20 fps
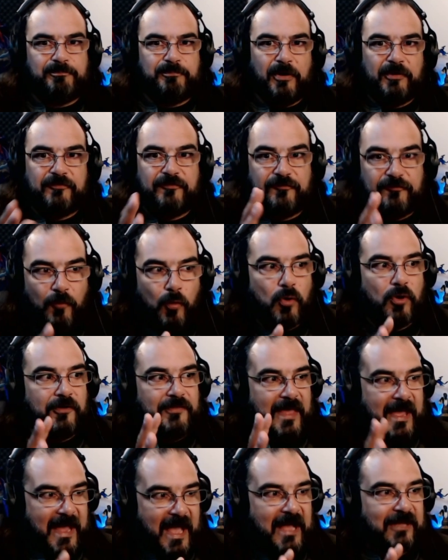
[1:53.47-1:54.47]
before
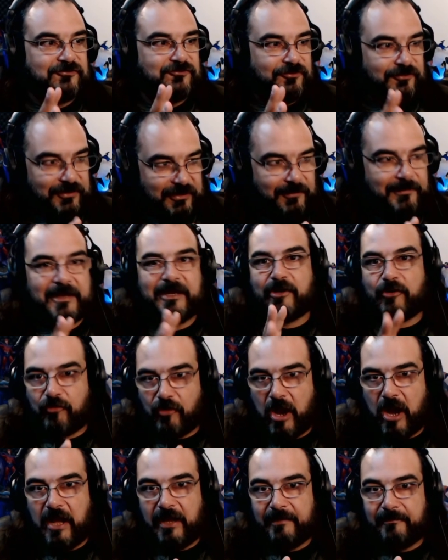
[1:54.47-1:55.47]
they actually commit a
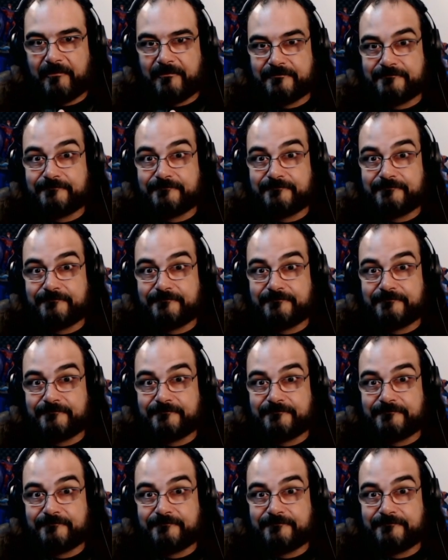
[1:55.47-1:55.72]
crime.